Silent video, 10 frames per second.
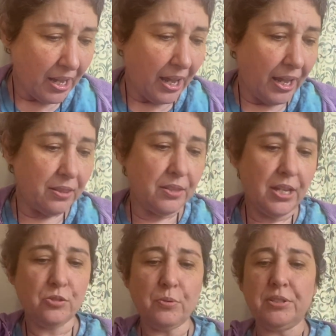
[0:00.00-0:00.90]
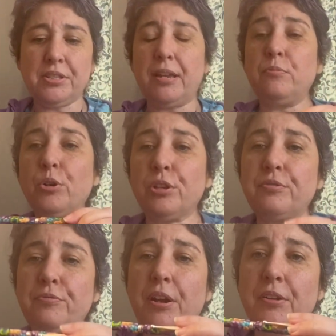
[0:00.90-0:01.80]
And these ones I worked
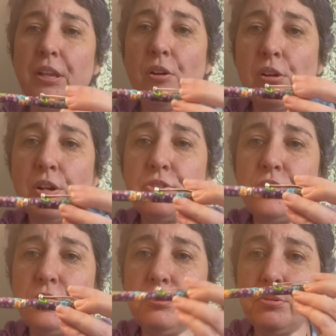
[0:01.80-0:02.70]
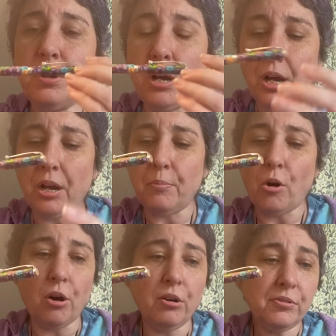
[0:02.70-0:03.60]
very hard to,
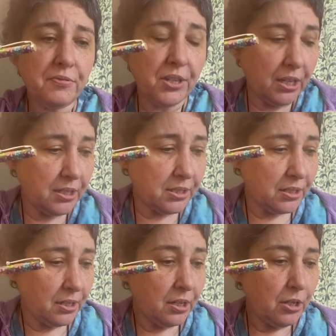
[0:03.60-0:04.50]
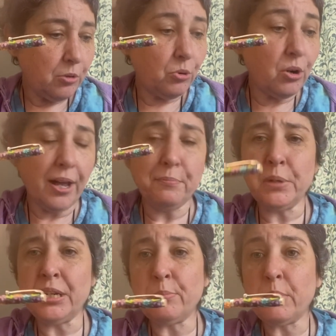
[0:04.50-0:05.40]
all of these will have
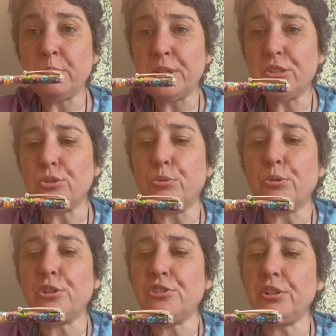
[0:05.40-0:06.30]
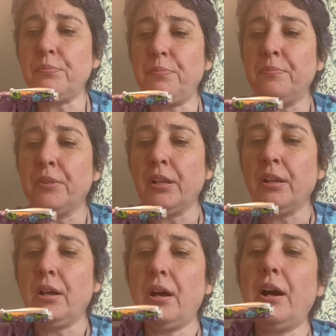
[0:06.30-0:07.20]
minimum distortion
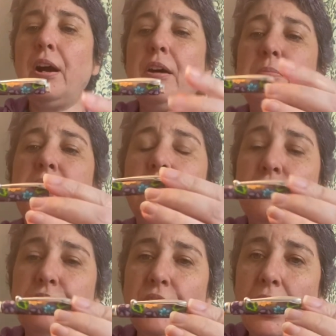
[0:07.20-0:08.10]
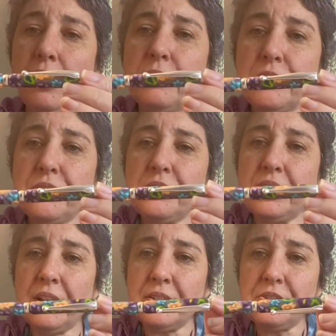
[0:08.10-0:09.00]
in the flowers,
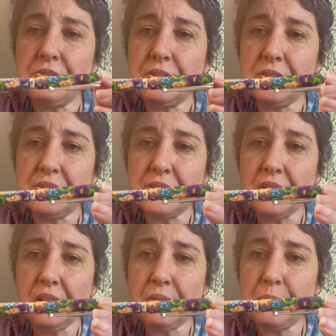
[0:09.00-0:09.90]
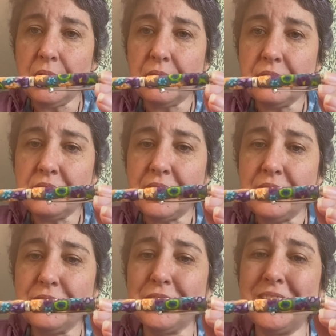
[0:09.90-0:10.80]
as you can see, because
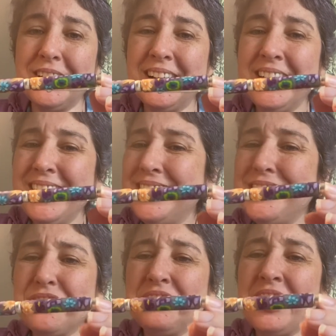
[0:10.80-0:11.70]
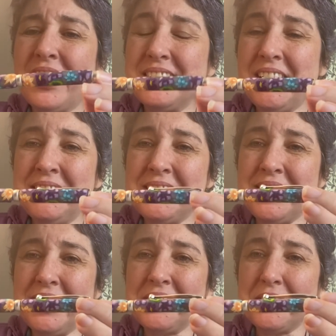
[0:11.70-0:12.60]
these are not 10
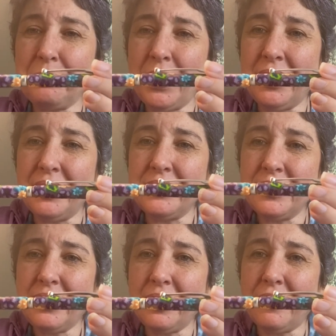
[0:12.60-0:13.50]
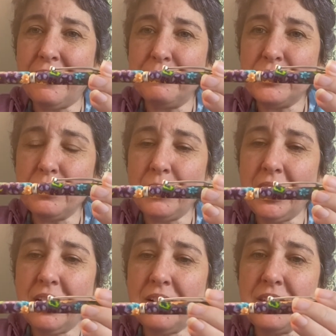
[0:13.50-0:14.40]
cents a pen to
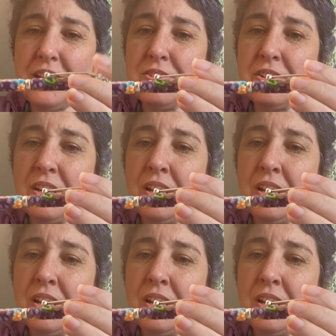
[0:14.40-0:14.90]
make. These,